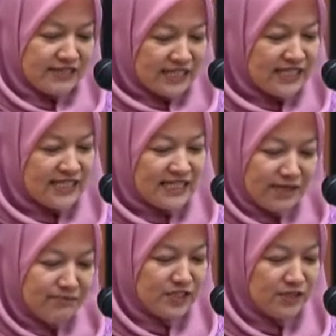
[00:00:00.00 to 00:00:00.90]
strategy
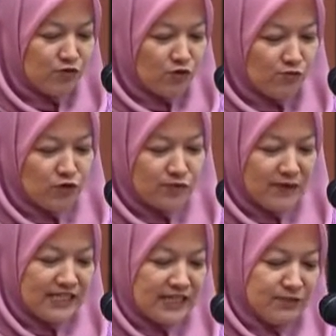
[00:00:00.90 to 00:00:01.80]
statement proposed
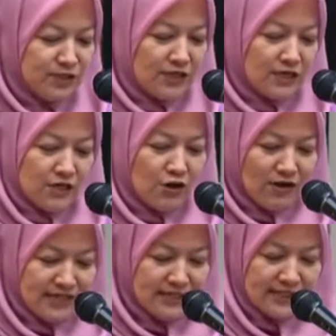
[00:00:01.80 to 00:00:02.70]
by James
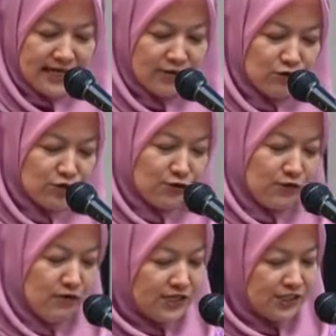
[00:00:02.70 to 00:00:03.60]
Collins and
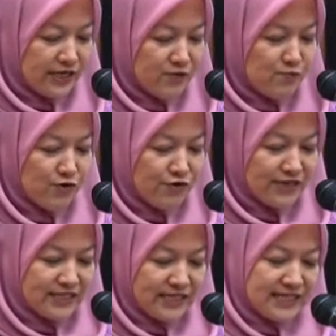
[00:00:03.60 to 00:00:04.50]
also Jared
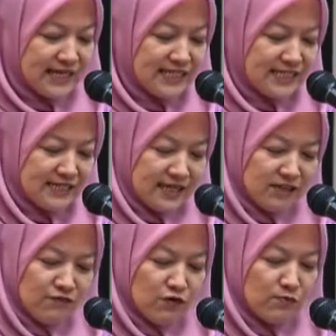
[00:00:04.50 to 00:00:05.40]
Horace in
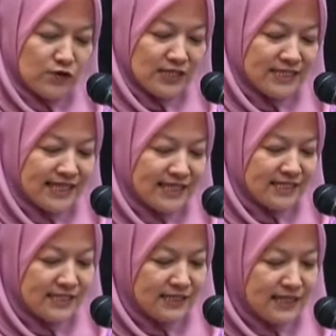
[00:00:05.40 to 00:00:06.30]
1994 book
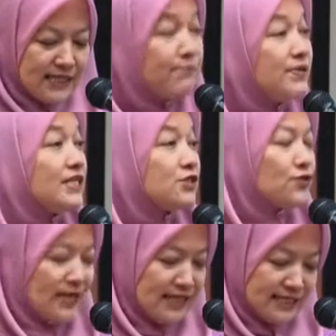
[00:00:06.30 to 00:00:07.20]
entitled Built
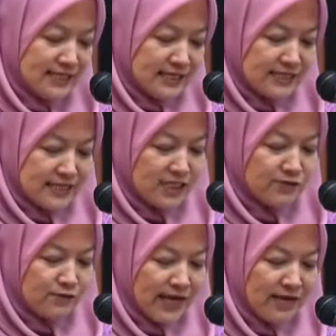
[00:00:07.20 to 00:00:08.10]
to Last:
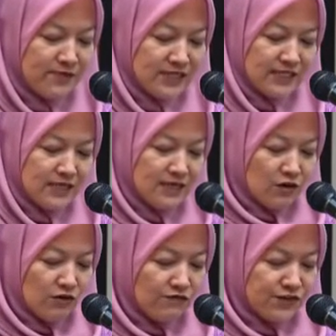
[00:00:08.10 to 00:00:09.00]
Successful Habits
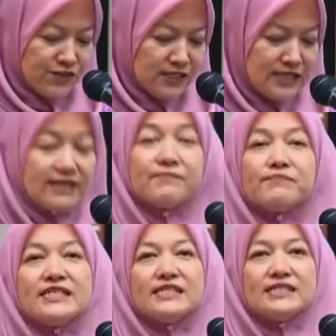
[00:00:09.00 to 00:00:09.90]
of Visionary
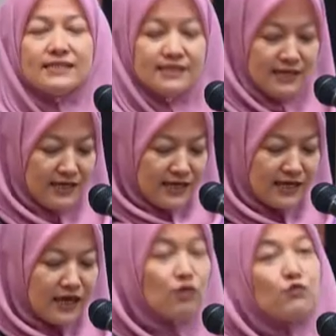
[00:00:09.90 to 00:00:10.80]
Companies.
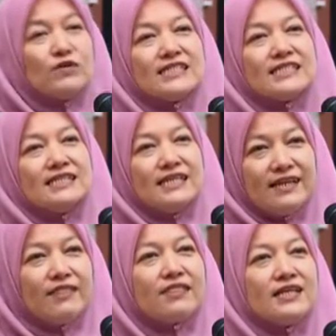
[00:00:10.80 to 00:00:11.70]
In other words,
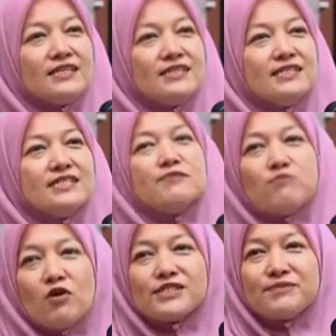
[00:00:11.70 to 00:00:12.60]
nothing is
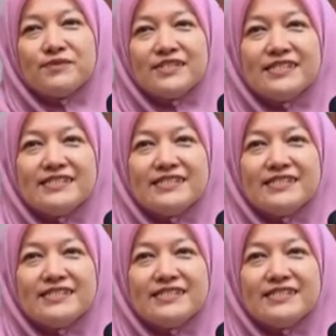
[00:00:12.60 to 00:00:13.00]
impossible.